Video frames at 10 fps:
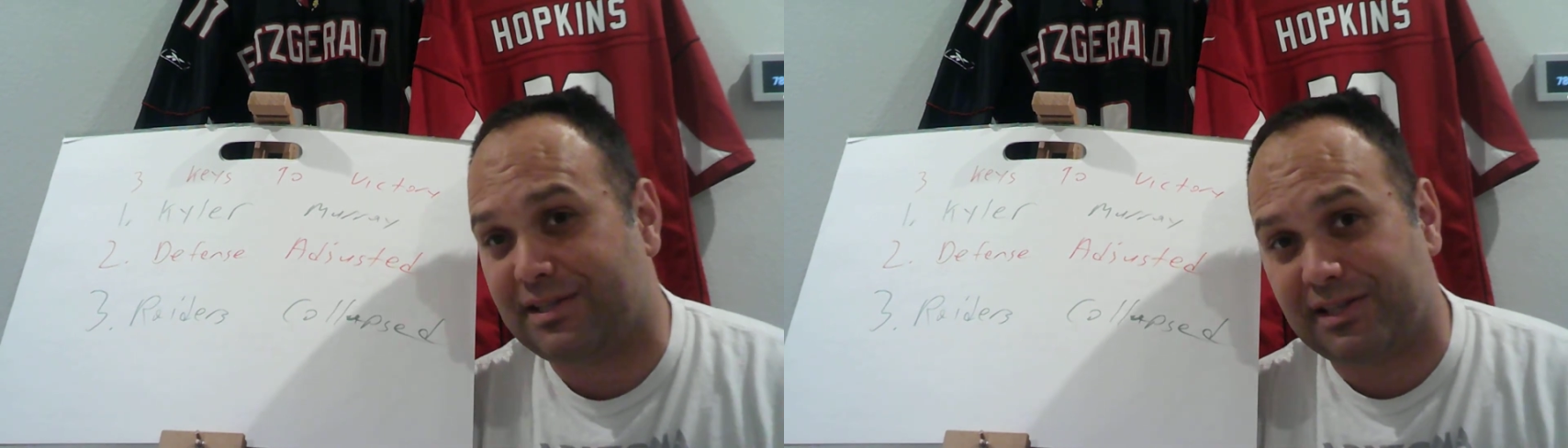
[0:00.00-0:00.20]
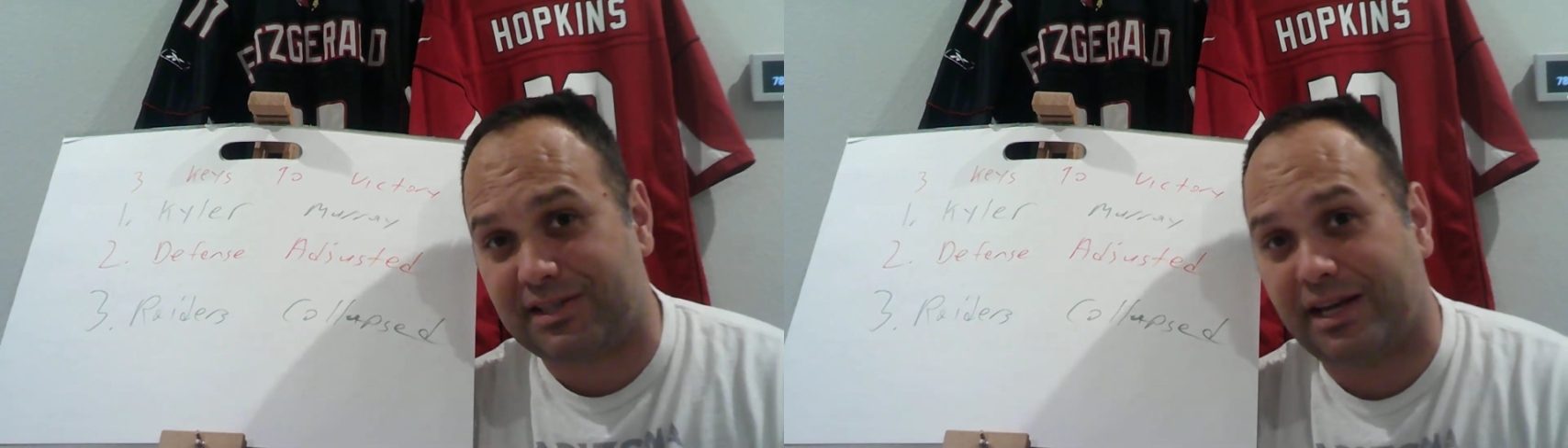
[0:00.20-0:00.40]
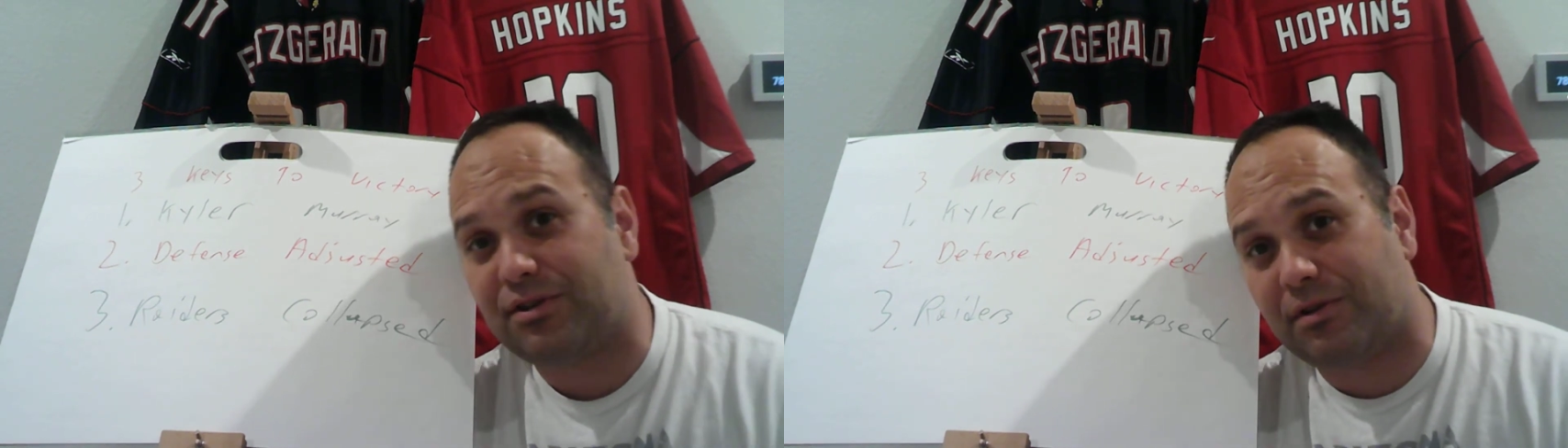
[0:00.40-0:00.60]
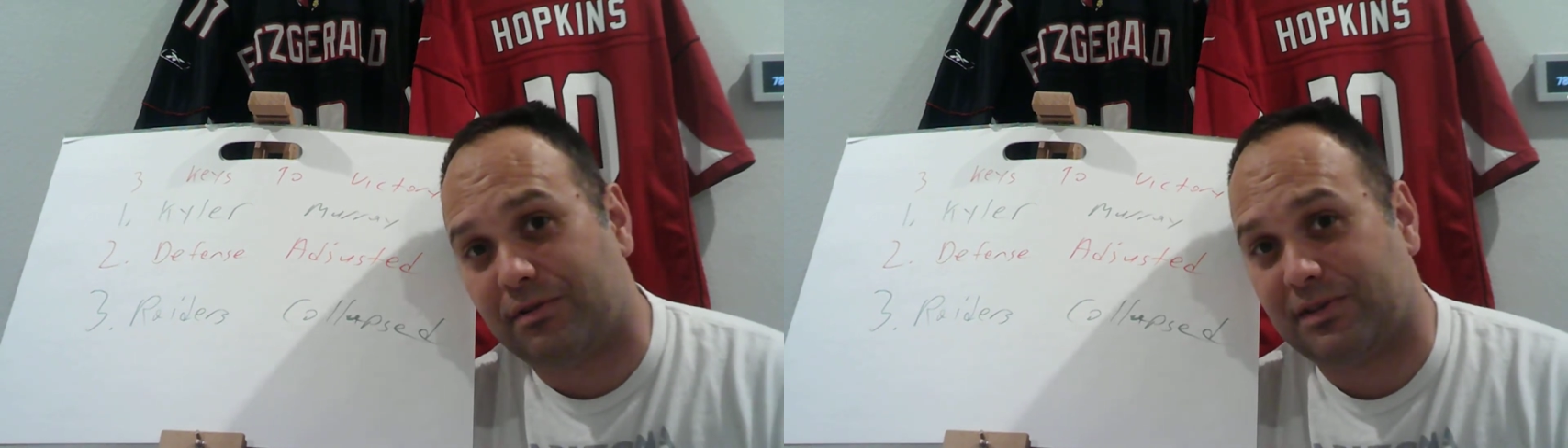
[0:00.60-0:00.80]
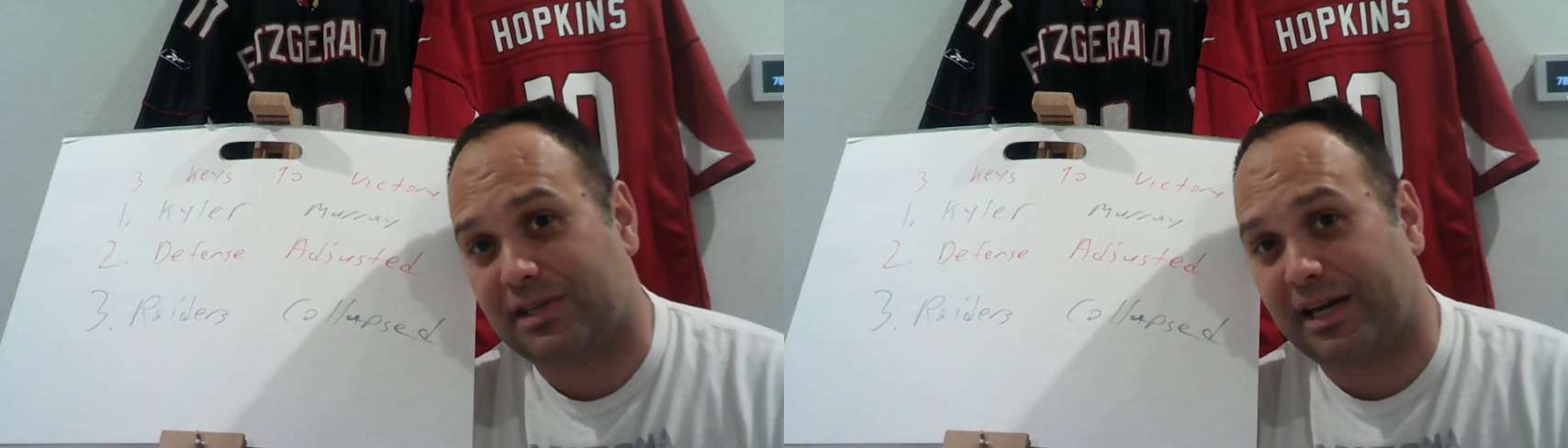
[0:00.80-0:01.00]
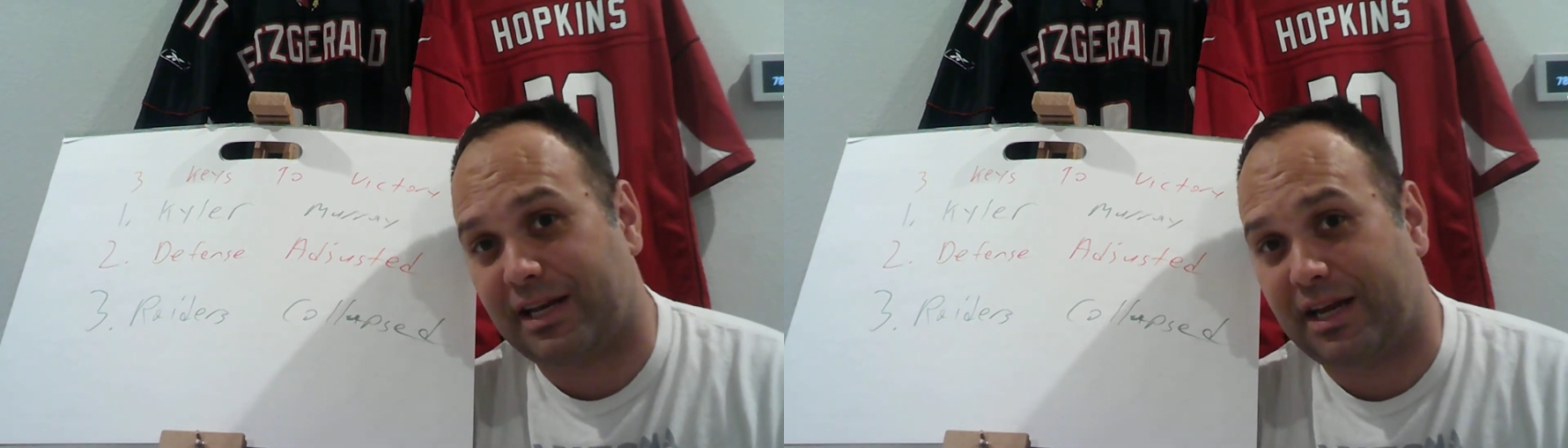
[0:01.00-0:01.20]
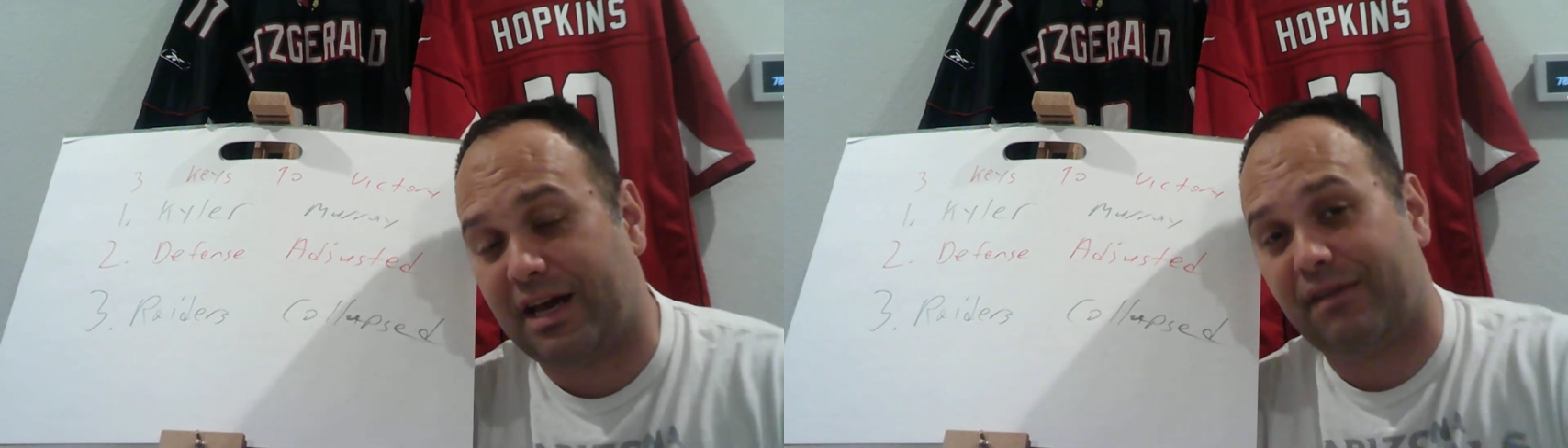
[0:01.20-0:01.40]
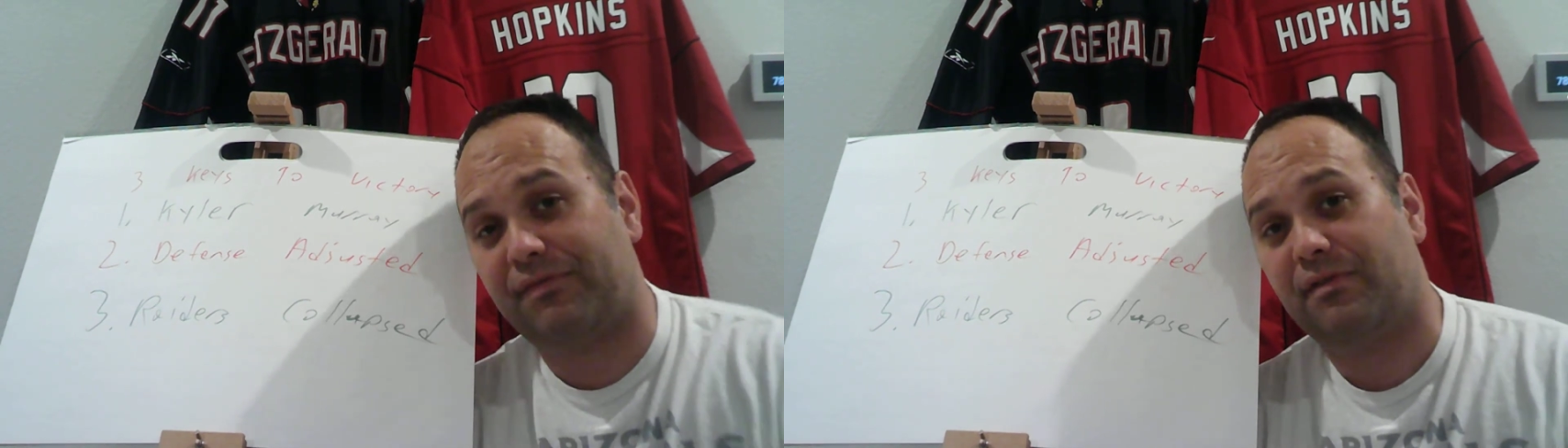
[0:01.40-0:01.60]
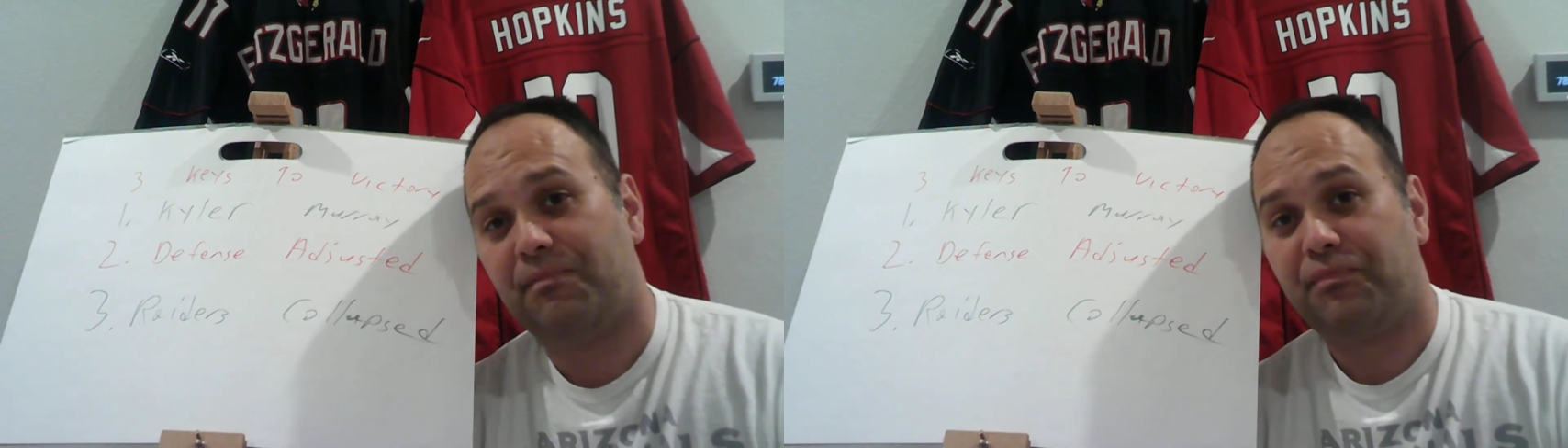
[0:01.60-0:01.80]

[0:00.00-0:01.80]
sensational in the second half.